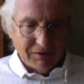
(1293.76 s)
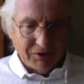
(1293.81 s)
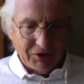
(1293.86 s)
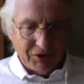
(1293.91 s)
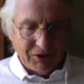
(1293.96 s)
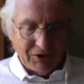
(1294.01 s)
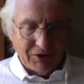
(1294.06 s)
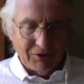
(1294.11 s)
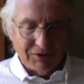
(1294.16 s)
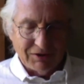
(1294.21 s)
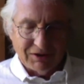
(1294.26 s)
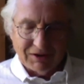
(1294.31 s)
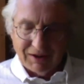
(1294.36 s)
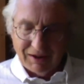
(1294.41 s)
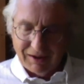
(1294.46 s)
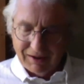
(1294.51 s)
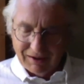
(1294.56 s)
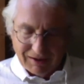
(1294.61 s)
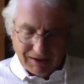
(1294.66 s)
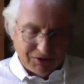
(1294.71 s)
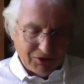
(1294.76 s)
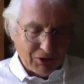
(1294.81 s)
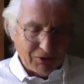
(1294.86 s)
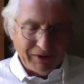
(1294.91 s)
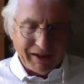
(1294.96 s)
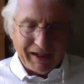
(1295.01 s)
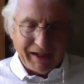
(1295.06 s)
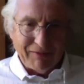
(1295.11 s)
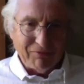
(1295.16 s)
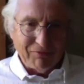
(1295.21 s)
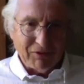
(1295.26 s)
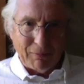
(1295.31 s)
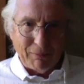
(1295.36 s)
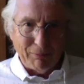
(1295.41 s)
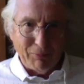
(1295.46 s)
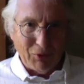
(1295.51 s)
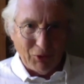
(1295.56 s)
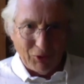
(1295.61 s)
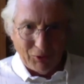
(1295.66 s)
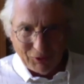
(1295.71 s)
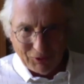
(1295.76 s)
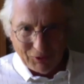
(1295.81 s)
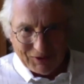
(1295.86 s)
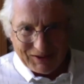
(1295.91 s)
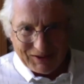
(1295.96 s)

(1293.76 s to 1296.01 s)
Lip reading: You know, it's like, don't they have computers?